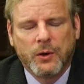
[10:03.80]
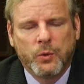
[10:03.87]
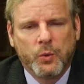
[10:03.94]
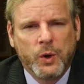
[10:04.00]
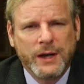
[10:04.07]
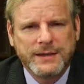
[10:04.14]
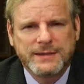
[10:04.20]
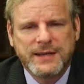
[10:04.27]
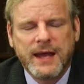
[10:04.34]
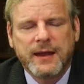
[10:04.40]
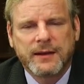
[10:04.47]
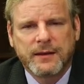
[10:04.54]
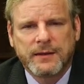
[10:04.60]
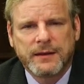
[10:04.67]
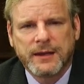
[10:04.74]
what
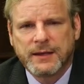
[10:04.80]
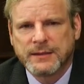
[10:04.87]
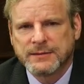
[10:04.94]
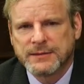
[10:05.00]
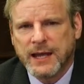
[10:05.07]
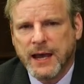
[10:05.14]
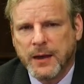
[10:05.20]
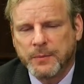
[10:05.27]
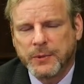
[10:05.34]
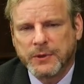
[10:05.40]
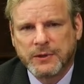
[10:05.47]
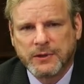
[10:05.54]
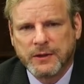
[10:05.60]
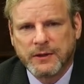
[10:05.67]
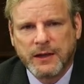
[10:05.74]
10 things
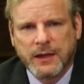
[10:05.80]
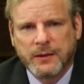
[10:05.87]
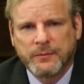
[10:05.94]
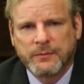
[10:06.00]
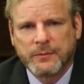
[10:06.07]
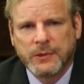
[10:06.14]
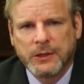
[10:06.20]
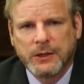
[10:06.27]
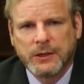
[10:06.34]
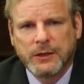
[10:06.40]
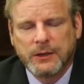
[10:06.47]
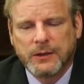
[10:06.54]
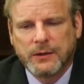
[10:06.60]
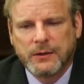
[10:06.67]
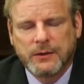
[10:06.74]
happened to them
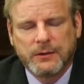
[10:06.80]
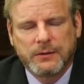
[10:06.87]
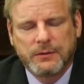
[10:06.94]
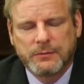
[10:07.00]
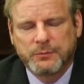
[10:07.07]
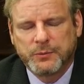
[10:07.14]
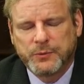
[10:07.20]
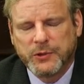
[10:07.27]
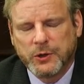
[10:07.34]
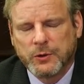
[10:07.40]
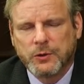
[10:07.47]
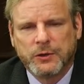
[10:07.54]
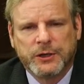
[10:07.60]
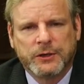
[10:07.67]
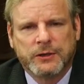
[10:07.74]

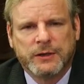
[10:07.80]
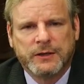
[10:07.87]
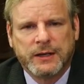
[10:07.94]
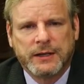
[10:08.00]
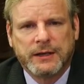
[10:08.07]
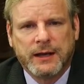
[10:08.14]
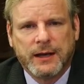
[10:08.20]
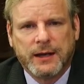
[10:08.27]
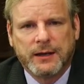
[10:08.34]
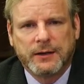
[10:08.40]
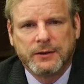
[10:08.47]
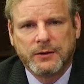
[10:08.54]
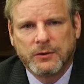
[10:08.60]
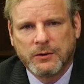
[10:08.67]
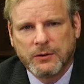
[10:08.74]
earlier in the day
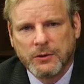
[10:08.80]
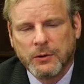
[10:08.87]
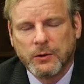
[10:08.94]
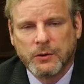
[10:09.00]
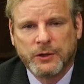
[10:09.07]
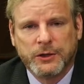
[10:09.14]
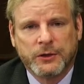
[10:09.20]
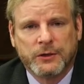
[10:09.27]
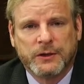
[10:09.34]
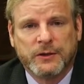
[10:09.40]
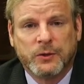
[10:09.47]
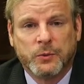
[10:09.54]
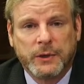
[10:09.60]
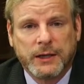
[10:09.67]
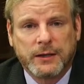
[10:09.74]
or earlier in
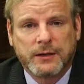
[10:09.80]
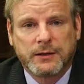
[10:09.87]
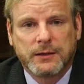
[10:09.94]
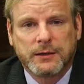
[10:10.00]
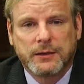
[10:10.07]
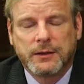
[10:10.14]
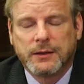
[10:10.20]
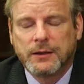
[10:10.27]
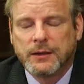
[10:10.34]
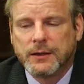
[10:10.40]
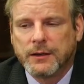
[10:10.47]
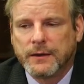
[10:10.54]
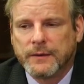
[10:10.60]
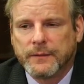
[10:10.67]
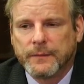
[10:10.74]
the week.
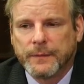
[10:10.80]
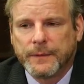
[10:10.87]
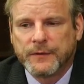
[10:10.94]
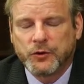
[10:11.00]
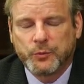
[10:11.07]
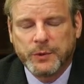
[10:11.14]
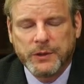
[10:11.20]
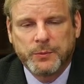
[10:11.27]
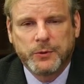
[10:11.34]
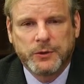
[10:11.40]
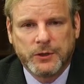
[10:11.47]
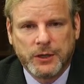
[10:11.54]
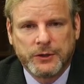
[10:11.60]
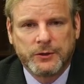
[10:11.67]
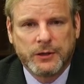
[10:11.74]
So people
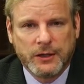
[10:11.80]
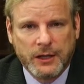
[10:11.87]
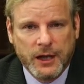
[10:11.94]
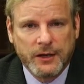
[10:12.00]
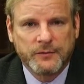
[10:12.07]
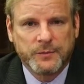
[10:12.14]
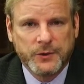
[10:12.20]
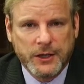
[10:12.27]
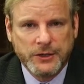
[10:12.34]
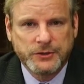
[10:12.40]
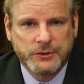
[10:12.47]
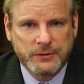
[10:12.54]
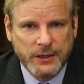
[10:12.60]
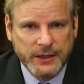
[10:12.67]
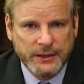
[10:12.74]
are under a lot of
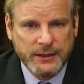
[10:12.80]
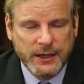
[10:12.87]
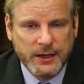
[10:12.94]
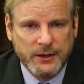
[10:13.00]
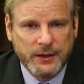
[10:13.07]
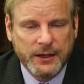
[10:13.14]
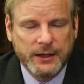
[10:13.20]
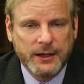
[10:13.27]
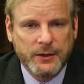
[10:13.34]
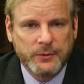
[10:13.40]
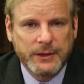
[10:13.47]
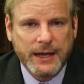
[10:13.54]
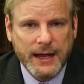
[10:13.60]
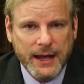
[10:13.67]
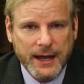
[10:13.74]
pressure right now, and I
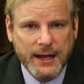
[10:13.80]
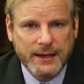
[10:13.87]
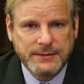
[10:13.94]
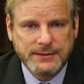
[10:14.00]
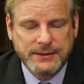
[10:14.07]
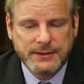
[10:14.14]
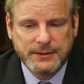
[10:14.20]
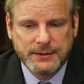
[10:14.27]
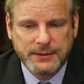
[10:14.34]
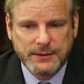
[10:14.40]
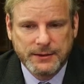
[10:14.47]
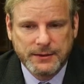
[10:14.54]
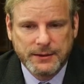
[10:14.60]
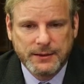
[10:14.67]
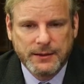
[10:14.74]
would ask
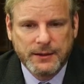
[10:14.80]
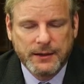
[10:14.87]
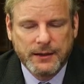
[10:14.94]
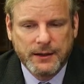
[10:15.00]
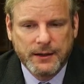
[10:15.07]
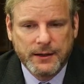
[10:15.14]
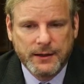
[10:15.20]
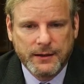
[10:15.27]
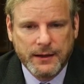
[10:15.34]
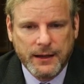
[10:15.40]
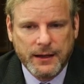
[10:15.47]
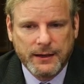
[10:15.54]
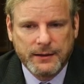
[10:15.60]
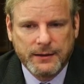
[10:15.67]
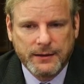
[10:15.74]

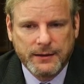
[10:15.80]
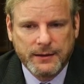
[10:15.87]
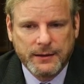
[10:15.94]
that